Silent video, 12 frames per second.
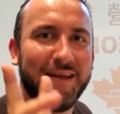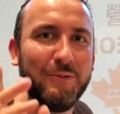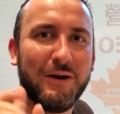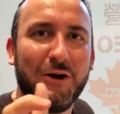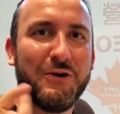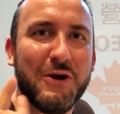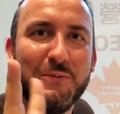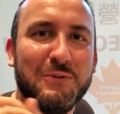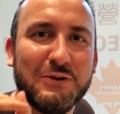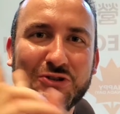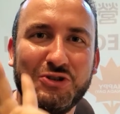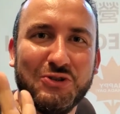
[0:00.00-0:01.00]
round number
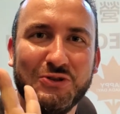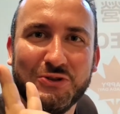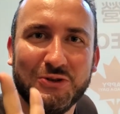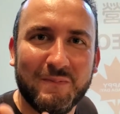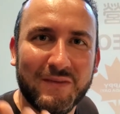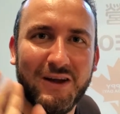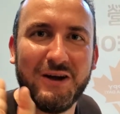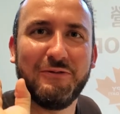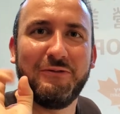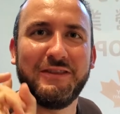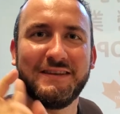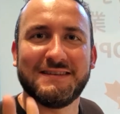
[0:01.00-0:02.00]
two of
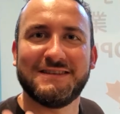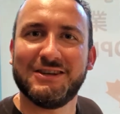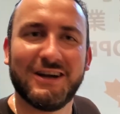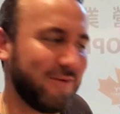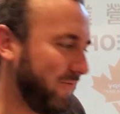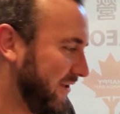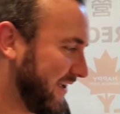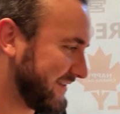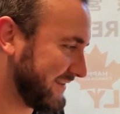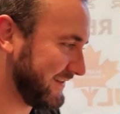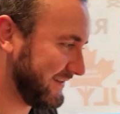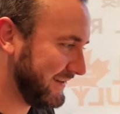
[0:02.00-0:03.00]
this duck
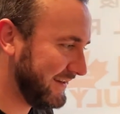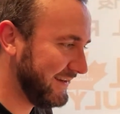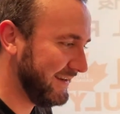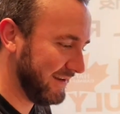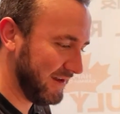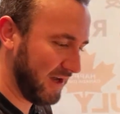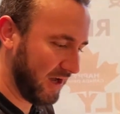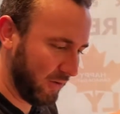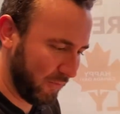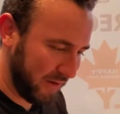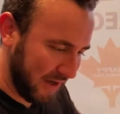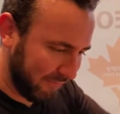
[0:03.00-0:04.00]
fiesta. Uh,
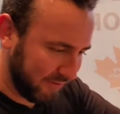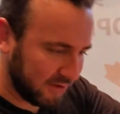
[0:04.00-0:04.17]
we have the